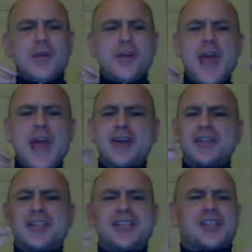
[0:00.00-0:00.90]

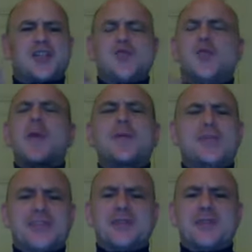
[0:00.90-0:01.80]
energy
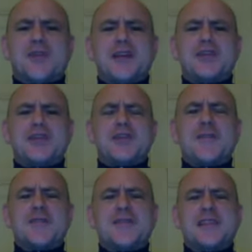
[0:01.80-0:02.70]
disruption, right? You don't
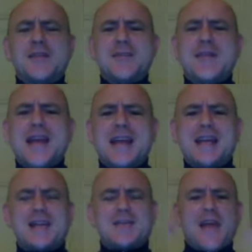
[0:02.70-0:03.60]
have the same
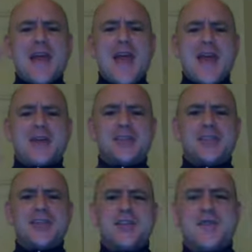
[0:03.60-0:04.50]
negative energy
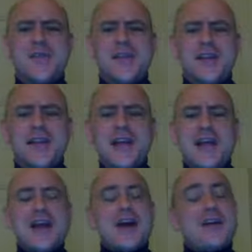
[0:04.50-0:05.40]
that you're feeling.
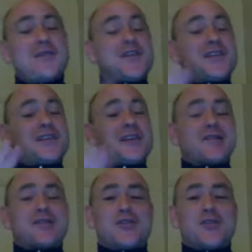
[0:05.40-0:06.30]
Now, if this
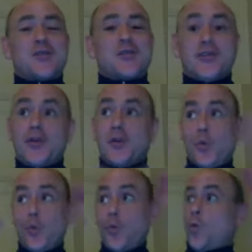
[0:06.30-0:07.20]
sounds to you a little
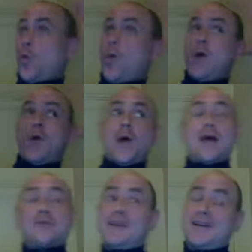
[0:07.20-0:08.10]
whoa
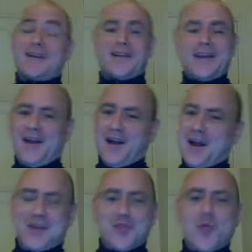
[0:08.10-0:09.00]
out there, and
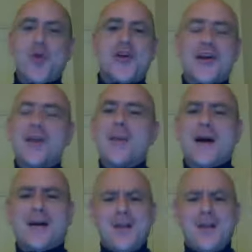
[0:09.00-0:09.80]
like you're wondering about,